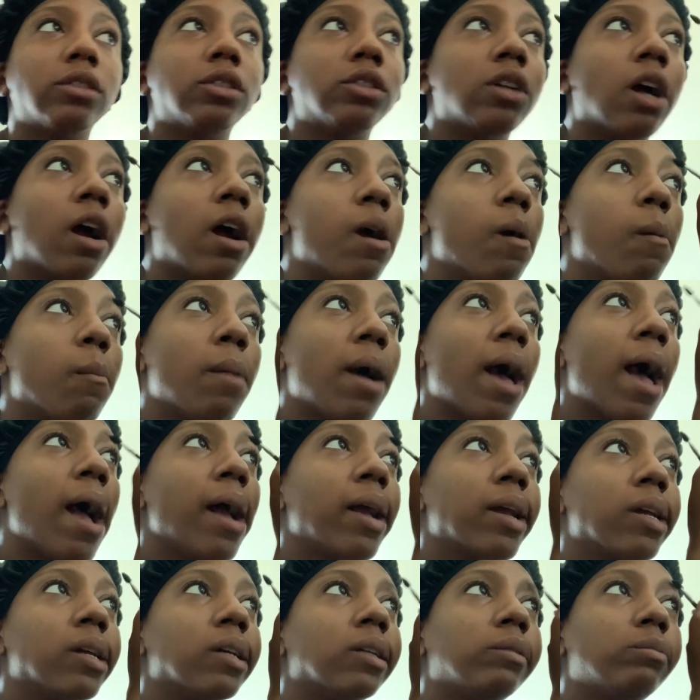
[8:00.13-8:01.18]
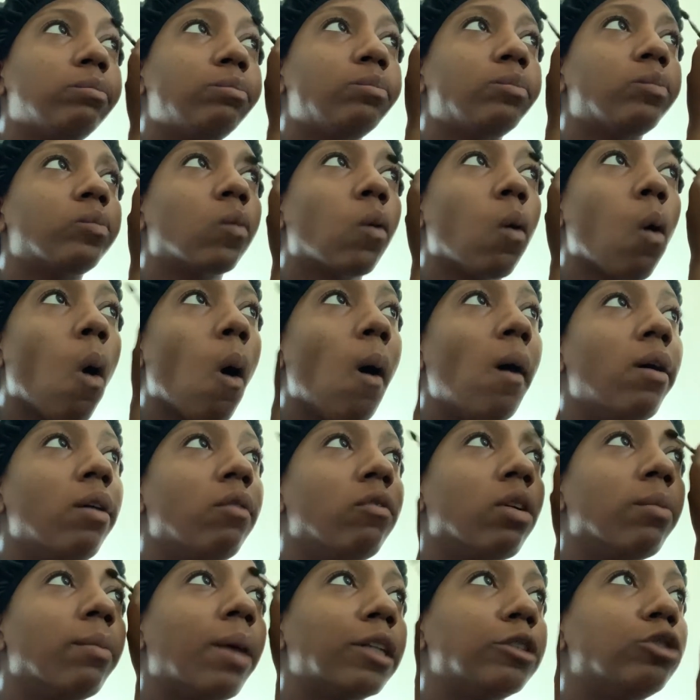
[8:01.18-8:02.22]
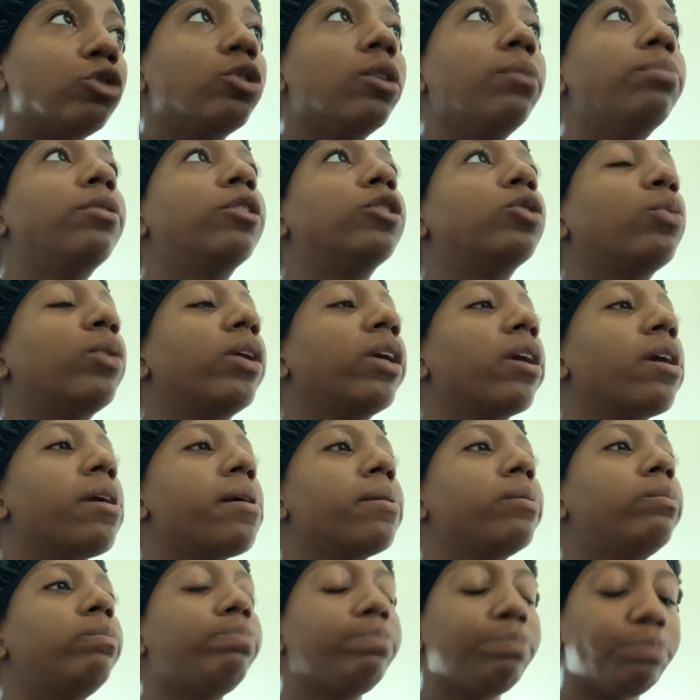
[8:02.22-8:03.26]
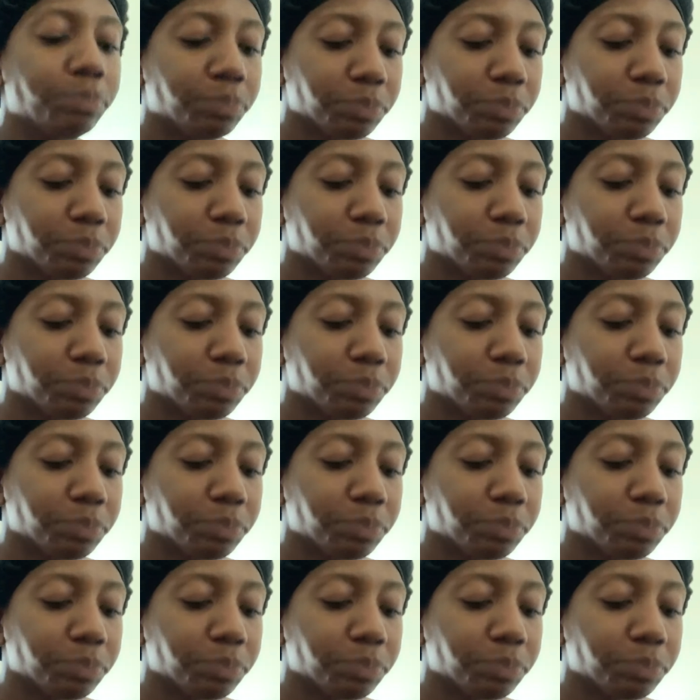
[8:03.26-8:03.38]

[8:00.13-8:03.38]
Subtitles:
start packing for my trip this weekend,